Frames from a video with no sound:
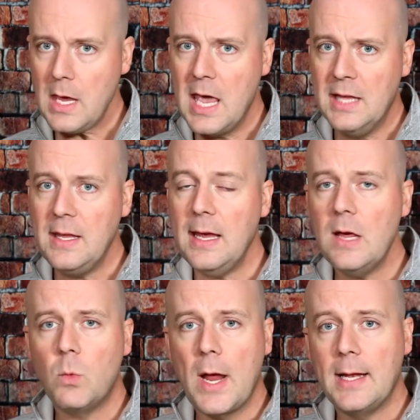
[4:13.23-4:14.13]
and
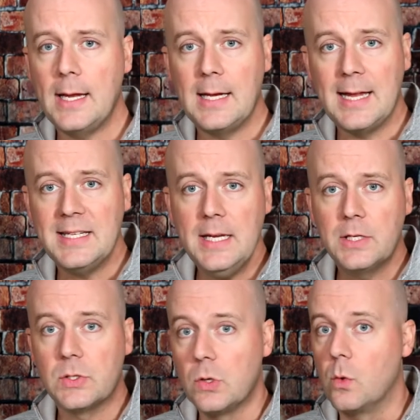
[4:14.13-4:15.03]
they ran an
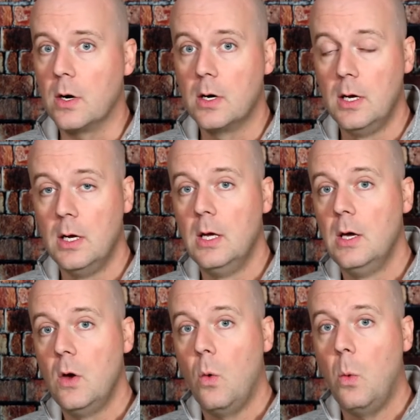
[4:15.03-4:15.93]
antique store.
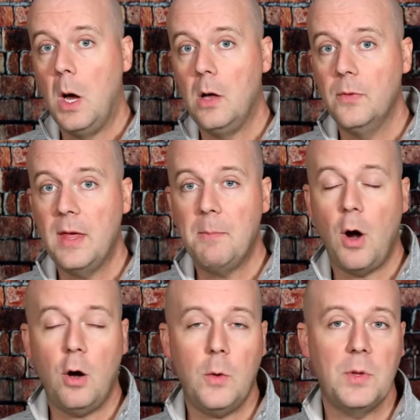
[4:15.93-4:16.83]
While they
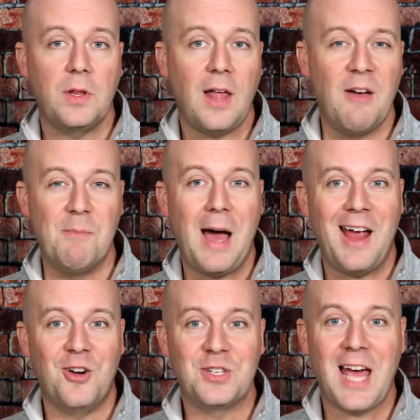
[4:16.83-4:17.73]
partner with a lot of
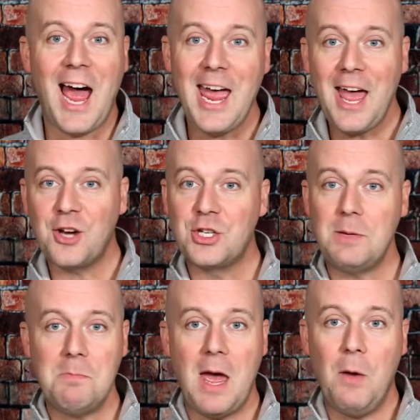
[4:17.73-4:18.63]
buyers, I
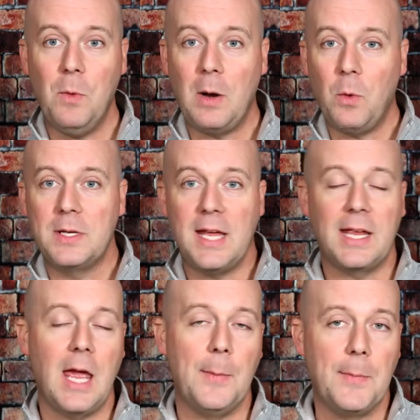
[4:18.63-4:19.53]
actually met when I worked
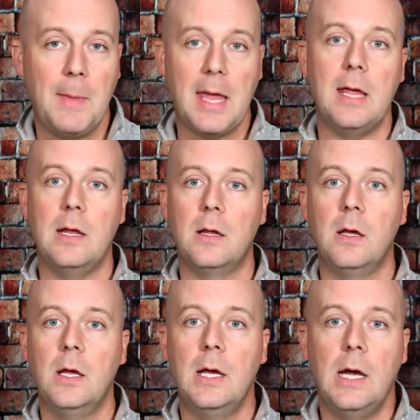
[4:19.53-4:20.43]
at Camp Maine
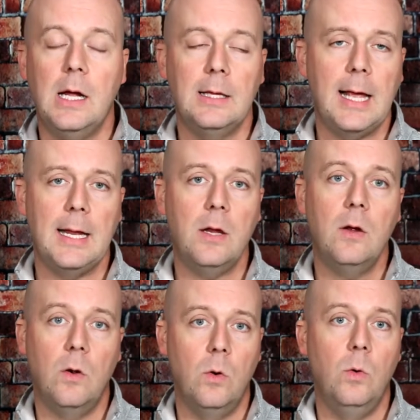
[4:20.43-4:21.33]
a lady
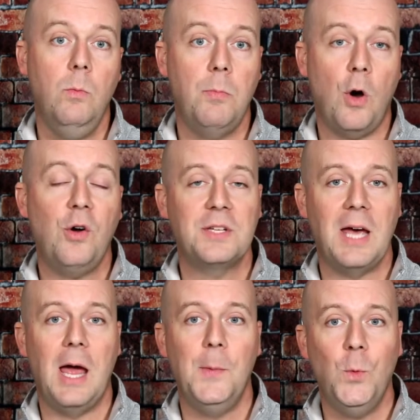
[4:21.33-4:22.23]
who part
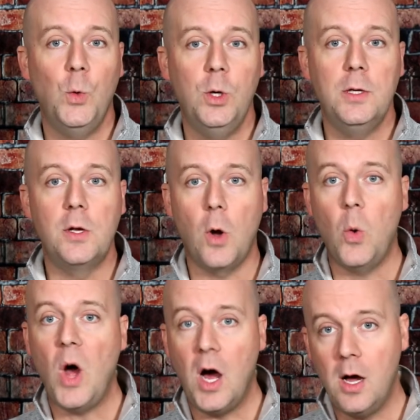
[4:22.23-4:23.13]
time would
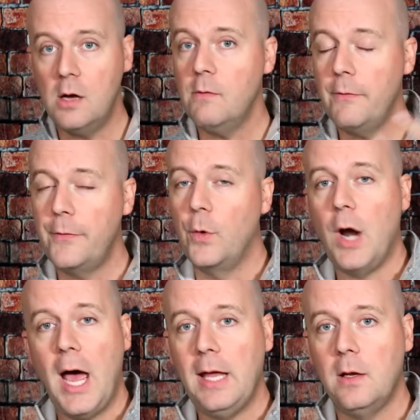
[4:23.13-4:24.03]
go hunt
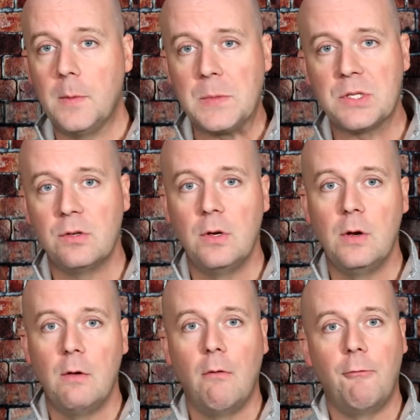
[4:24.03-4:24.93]
for items
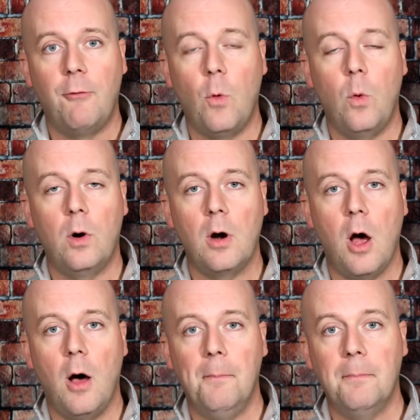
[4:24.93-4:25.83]
for
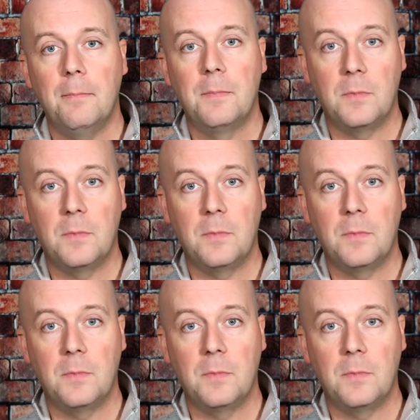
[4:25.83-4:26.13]
um,